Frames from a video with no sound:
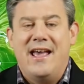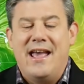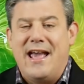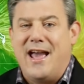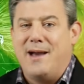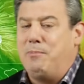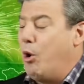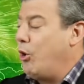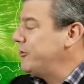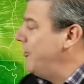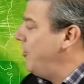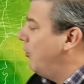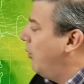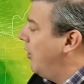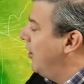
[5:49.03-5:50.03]
airport
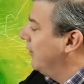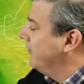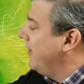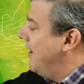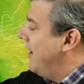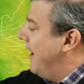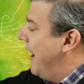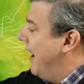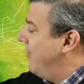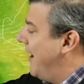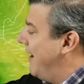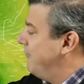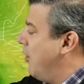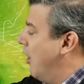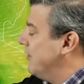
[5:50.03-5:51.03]
in the world,
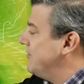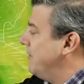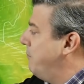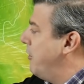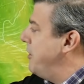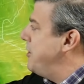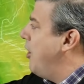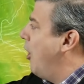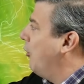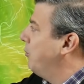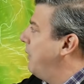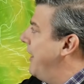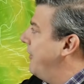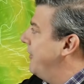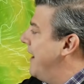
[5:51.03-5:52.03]
they've got some pretty cold
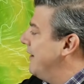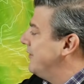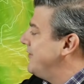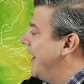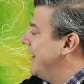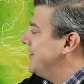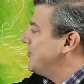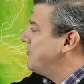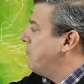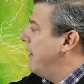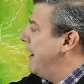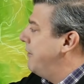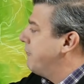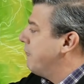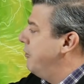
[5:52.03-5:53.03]
weather now starting to
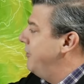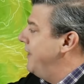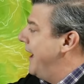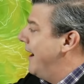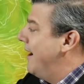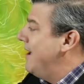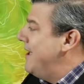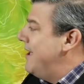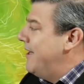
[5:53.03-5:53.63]
spread through there.